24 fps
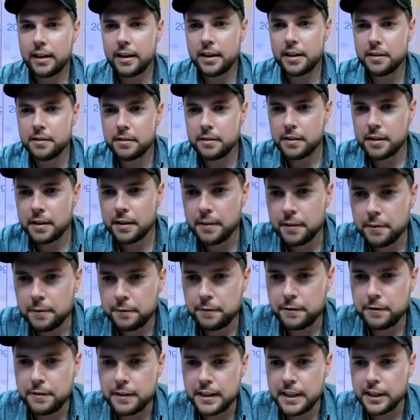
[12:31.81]
In
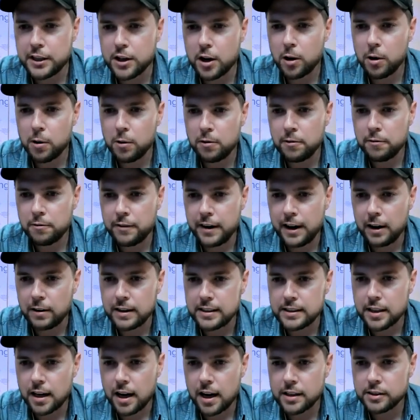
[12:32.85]
vino
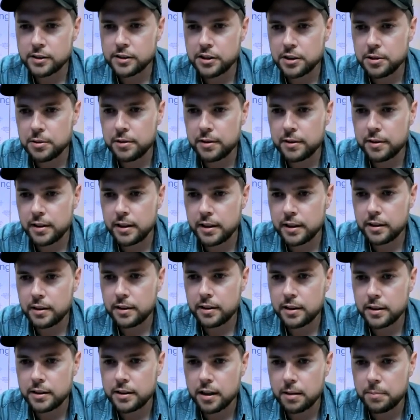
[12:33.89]
veritas, do you think
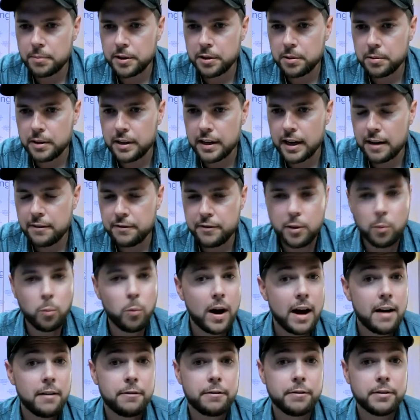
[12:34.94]
the WEF, the
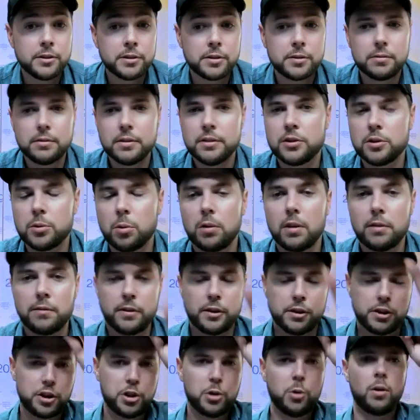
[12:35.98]
WEF is, is sort of a
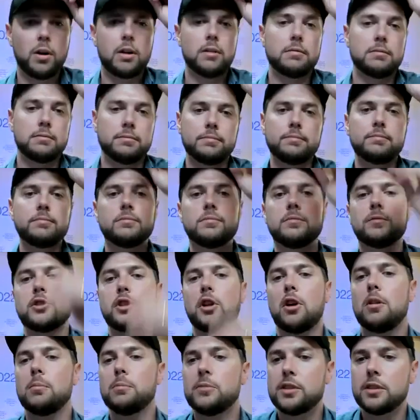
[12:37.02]
short
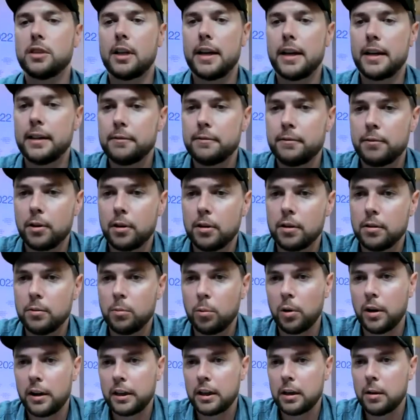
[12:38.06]
term slang for
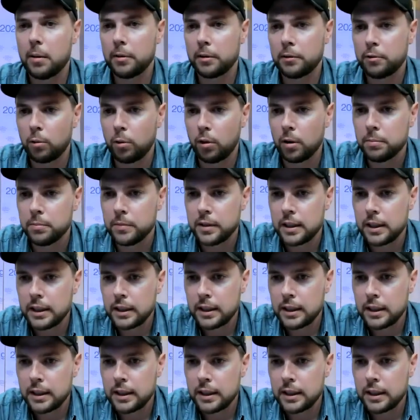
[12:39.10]
World Economic Forum,